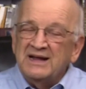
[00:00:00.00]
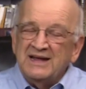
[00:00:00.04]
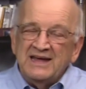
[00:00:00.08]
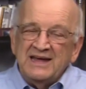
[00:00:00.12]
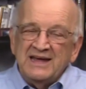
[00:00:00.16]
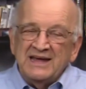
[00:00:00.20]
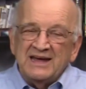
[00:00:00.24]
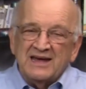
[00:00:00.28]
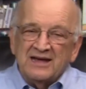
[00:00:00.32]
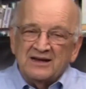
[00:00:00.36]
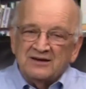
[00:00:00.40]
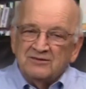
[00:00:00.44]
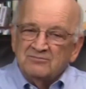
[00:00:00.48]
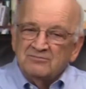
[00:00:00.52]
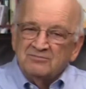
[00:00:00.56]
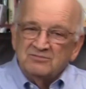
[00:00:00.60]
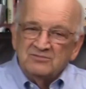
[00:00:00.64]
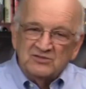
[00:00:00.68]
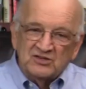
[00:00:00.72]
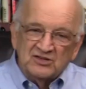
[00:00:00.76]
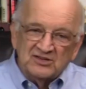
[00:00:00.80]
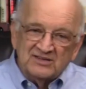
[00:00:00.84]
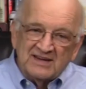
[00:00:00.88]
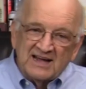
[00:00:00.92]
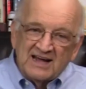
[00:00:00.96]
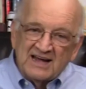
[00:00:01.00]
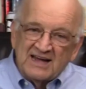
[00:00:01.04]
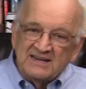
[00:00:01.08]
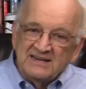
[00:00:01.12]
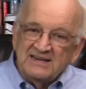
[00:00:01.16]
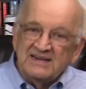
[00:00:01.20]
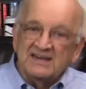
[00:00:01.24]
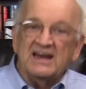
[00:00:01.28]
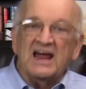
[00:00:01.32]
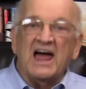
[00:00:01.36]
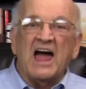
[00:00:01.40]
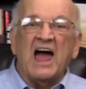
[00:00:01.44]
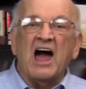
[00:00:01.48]
again, just like I
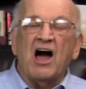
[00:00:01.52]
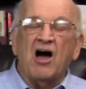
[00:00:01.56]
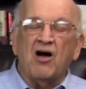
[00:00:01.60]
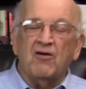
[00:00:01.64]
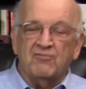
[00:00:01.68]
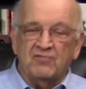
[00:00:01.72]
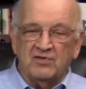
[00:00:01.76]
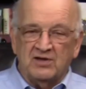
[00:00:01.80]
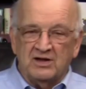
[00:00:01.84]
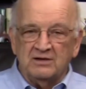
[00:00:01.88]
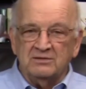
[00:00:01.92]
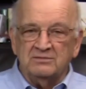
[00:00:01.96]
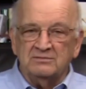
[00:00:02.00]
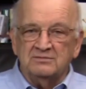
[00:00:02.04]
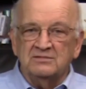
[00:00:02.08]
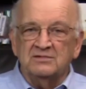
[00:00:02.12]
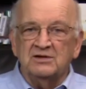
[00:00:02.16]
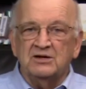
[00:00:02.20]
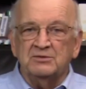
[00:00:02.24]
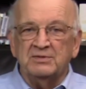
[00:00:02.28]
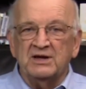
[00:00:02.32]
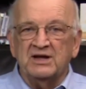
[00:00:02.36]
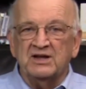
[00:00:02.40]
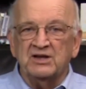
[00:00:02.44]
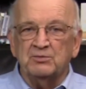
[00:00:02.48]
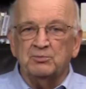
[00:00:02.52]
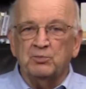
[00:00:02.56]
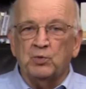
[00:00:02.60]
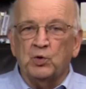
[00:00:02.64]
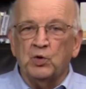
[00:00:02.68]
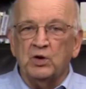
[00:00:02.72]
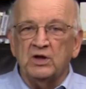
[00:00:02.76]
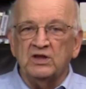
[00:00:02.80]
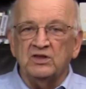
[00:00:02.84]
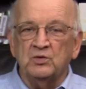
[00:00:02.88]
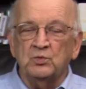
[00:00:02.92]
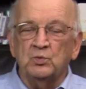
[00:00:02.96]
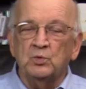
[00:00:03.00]
did Alpha, about the
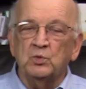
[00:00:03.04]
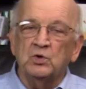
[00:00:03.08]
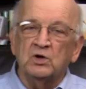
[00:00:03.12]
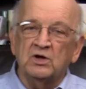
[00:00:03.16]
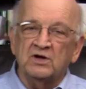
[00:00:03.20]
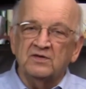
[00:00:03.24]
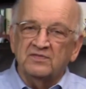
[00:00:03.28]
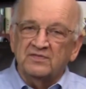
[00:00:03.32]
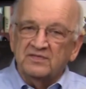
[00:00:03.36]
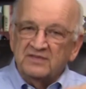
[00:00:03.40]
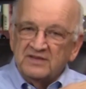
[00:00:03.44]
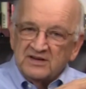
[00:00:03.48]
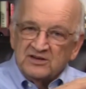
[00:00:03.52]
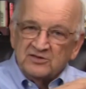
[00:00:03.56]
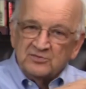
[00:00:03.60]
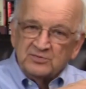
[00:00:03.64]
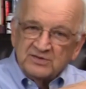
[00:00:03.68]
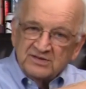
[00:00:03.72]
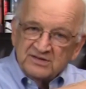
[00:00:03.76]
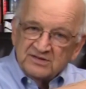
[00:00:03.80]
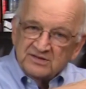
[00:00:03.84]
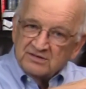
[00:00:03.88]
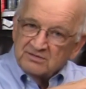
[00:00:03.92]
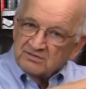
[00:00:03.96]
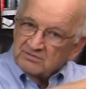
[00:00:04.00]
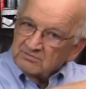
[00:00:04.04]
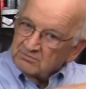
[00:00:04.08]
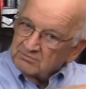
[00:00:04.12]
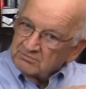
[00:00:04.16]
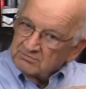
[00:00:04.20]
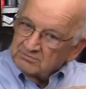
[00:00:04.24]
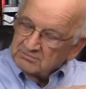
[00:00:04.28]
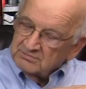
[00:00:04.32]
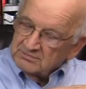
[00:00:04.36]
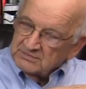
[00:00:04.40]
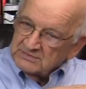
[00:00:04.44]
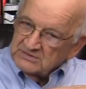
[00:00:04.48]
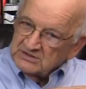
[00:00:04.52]
boy and the wolf. This one's,
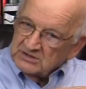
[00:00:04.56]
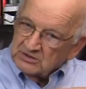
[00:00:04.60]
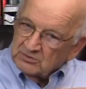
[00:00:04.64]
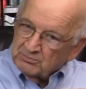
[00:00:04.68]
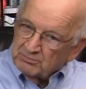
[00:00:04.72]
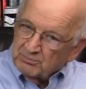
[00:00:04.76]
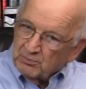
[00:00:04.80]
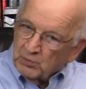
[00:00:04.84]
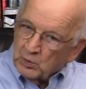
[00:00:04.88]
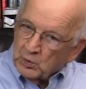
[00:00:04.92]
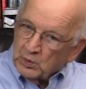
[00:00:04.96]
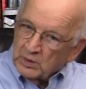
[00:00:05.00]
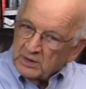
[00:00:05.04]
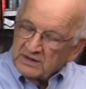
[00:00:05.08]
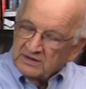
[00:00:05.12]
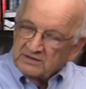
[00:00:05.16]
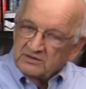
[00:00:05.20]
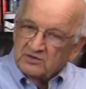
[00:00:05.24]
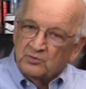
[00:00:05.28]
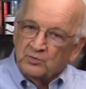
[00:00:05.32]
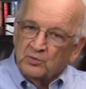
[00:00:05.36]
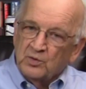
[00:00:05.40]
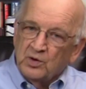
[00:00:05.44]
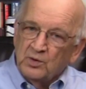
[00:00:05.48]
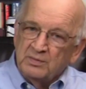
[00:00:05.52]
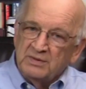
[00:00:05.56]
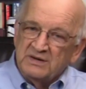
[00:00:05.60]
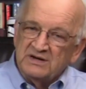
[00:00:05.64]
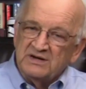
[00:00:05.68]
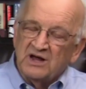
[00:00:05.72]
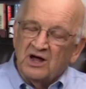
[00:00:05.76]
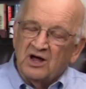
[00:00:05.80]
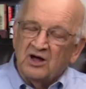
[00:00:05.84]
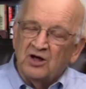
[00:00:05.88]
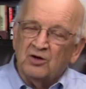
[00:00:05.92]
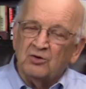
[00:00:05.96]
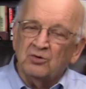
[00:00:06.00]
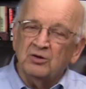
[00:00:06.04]
boy and the robot
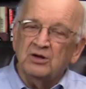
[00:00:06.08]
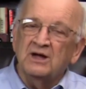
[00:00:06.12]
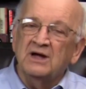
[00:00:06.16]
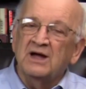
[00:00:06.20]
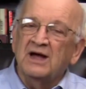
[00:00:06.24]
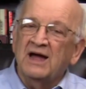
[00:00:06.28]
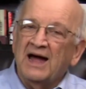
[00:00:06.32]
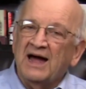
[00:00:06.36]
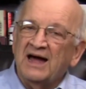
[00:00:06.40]
dog.